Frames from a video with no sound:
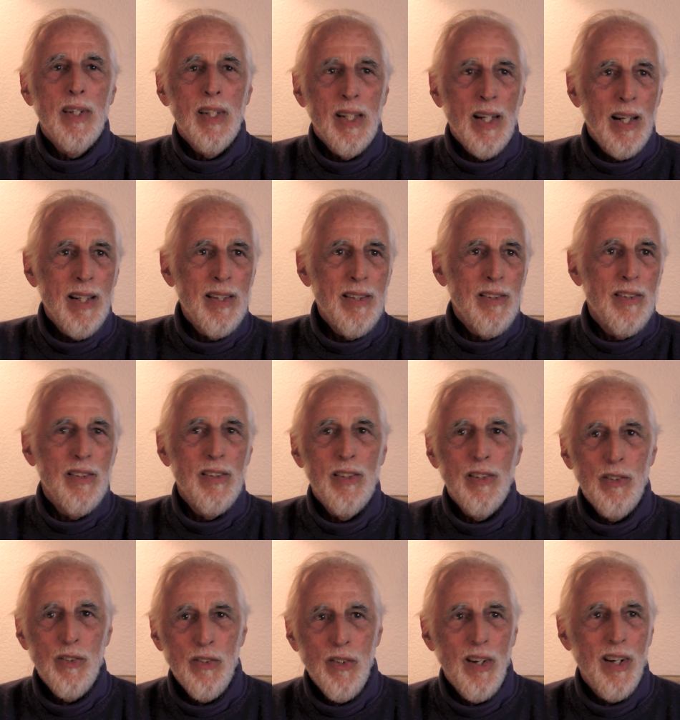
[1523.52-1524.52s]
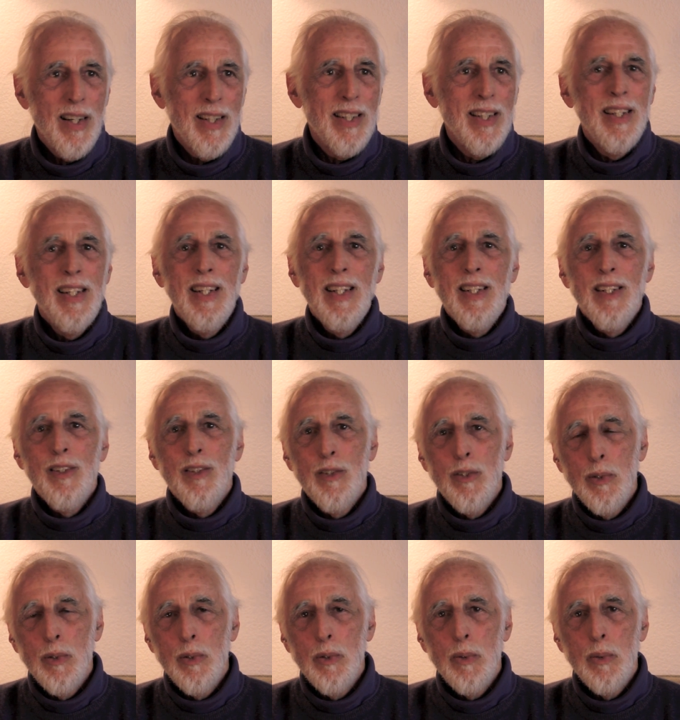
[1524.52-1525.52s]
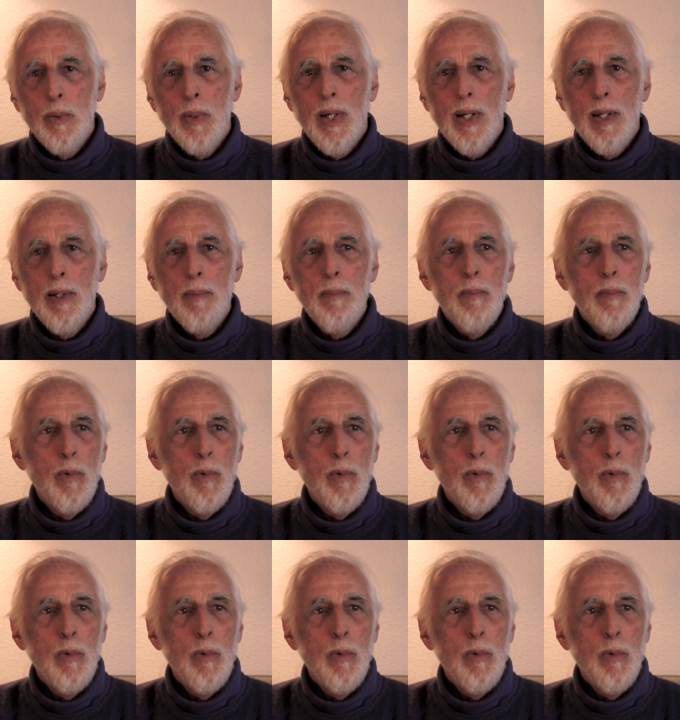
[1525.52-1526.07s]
got into the truck to